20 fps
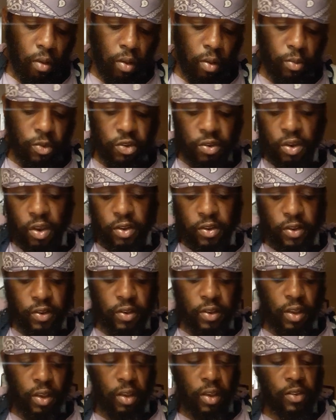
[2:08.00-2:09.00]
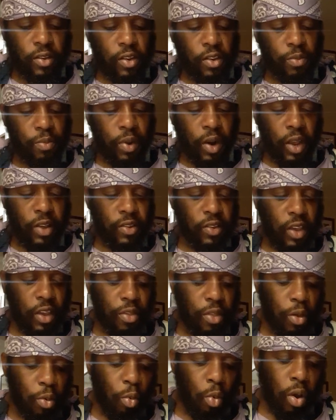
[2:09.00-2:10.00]
Almost 16. It says, but I say
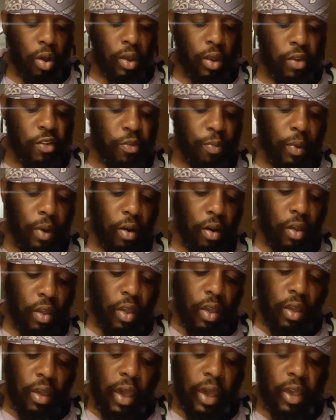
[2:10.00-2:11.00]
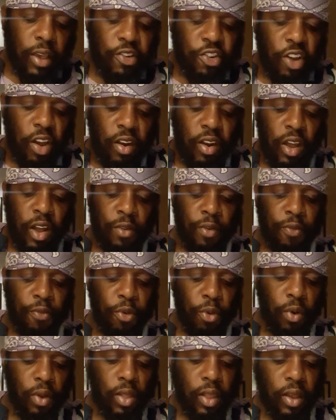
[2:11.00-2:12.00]
then, walk in the spirit, and ye shall not
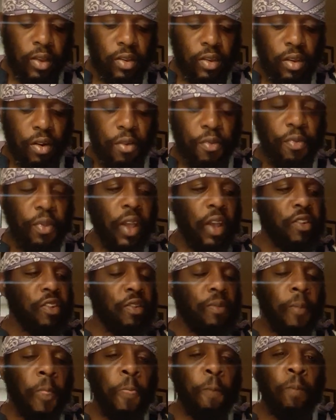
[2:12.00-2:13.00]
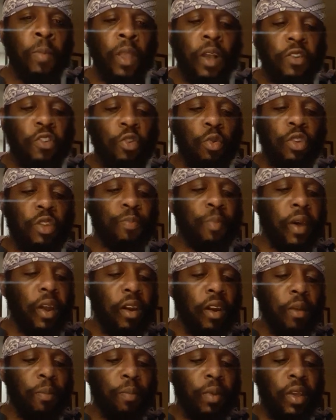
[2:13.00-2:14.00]
fulfill the lust of the flesh. So it's better
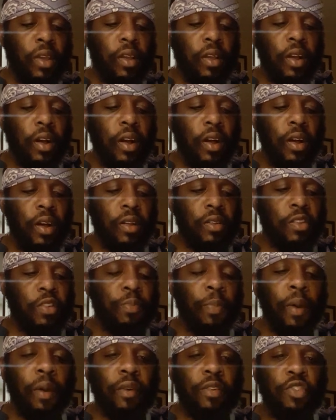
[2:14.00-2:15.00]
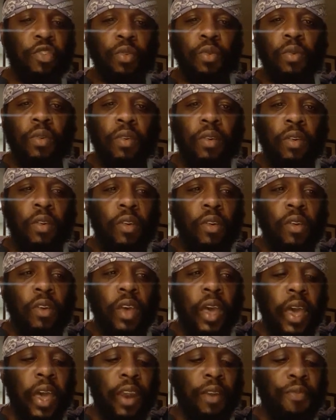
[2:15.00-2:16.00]
to be spiritual
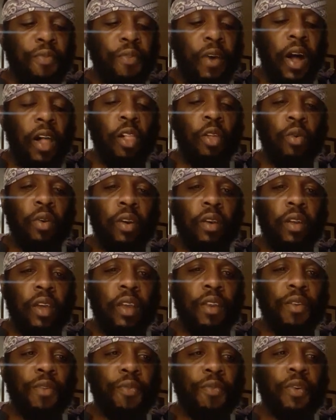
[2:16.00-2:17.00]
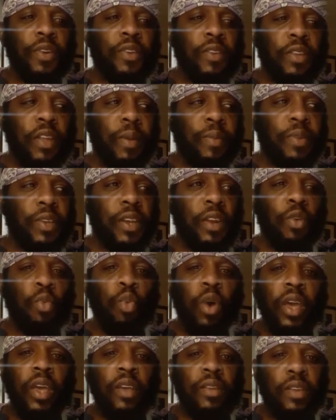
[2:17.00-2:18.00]
and following in the footsteps and the
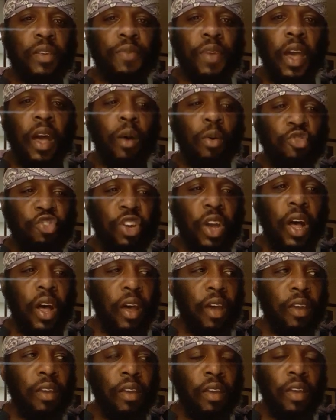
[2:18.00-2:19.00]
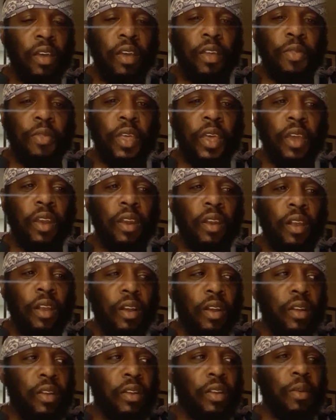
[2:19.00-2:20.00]
ways of Yahweh Shai than
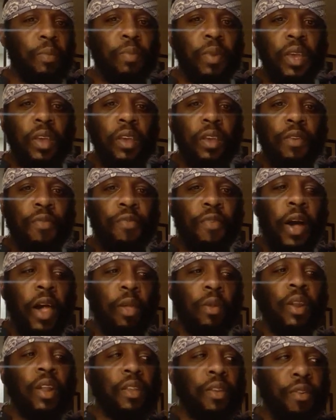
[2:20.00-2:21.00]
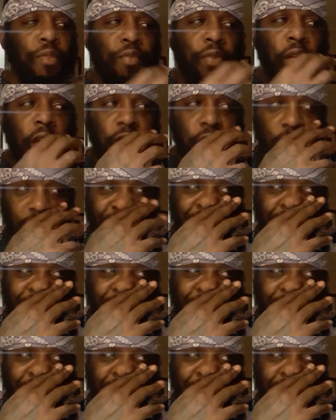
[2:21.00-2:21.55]
to be following after the flesh.